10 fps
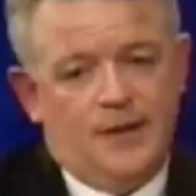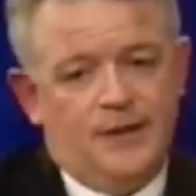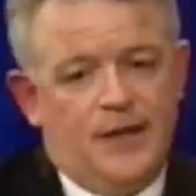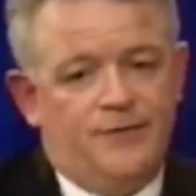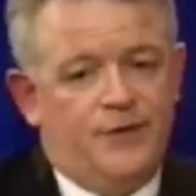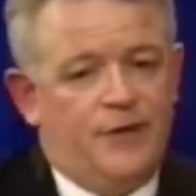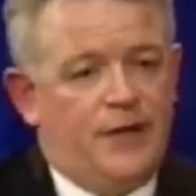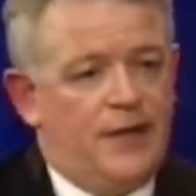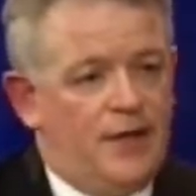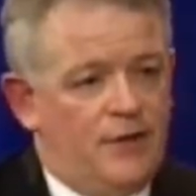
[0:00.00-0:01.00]
They're very
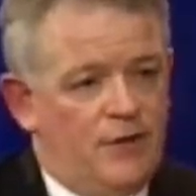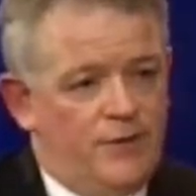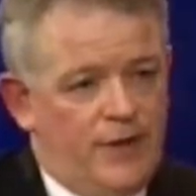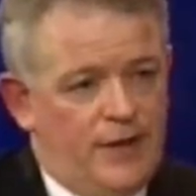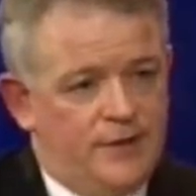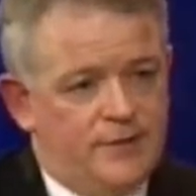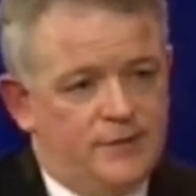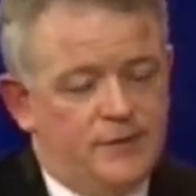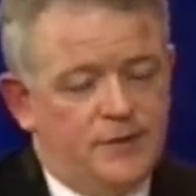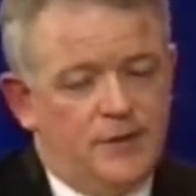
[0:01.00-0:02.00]
keen on that.
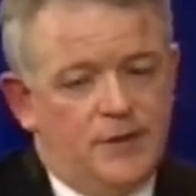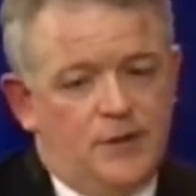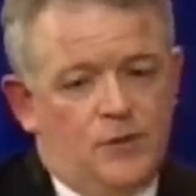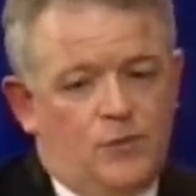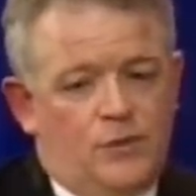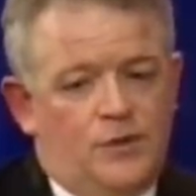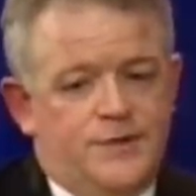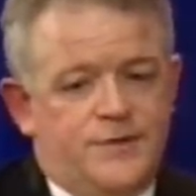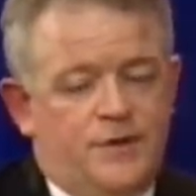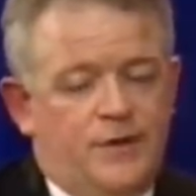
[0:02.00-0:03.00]
We're
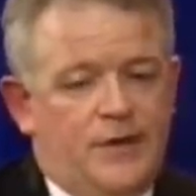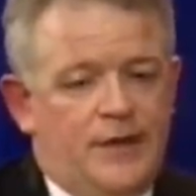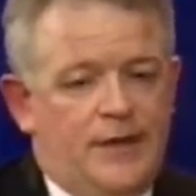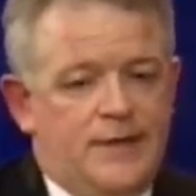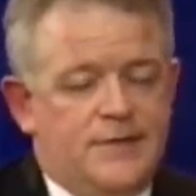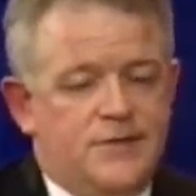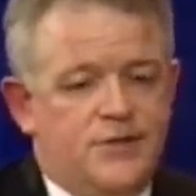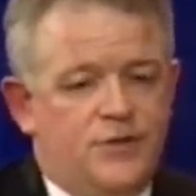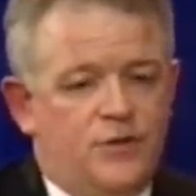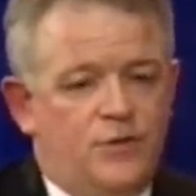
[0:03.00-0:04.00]
also keen
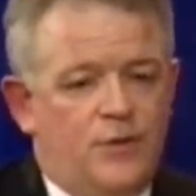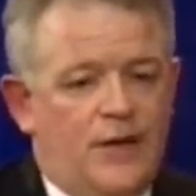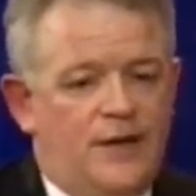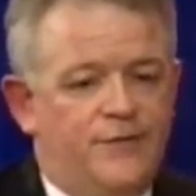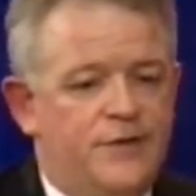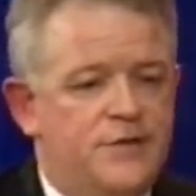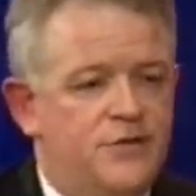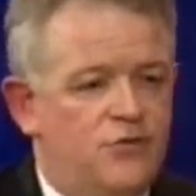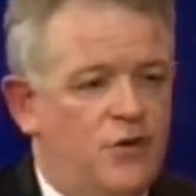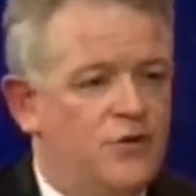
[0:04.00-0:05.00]
to have a
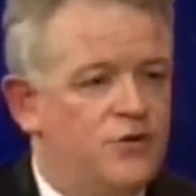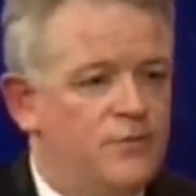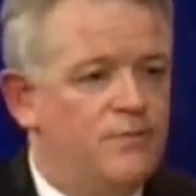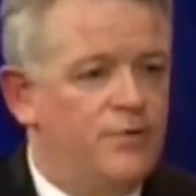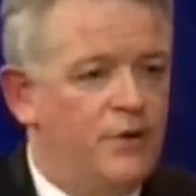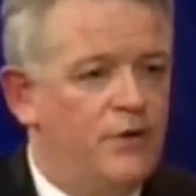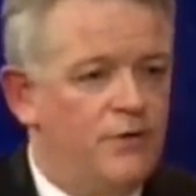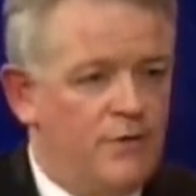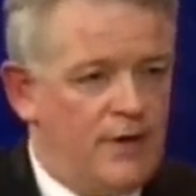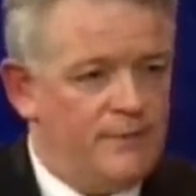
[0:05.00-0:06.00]
structured
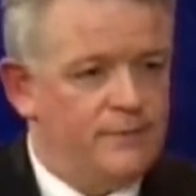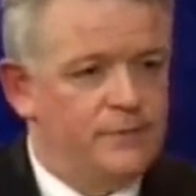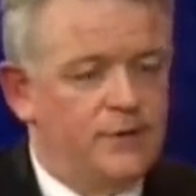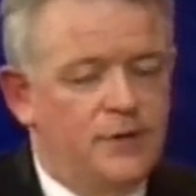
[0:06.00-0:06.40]
program